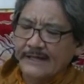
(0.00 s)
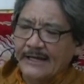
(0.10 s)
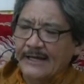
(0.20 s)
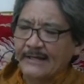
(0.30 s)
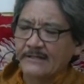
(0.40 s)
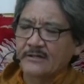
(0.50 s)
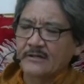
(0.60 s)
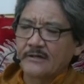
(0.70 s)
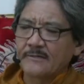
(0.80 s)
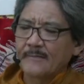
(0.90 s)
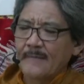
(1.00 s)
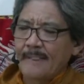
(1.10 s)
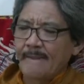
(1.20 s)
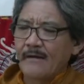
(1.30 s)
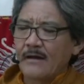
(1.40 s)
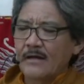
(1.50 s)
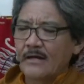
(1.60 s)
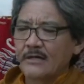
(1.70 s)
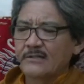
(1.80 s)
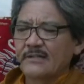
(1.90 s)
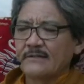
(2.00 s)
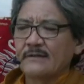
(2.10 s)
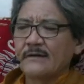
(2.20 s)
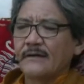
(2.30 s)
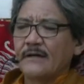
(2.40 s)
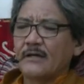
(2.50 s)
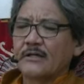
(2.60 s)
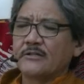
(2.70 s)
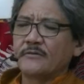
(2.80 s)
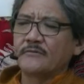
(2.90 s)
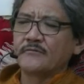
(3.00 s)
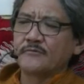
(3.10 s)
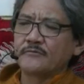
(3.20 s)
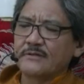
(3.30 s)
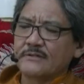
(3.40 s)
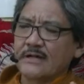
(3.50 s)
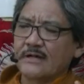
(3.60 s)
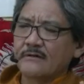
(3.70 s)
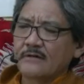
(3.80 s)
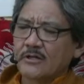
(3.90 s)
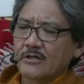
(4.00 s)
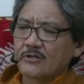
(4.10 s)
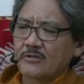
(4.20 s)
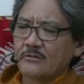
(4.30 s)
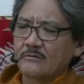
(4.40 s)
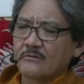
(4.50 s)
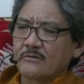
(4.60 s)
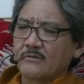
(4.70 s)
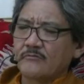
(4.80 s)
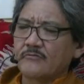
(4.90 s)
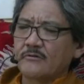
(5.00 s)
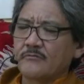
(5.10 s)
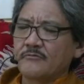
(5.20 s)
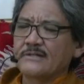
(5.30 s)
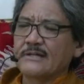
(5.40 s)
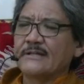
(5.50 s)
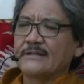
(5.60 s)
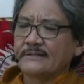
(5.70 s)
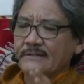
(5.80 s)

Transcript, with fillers: and uh, uh then uh, which are which are in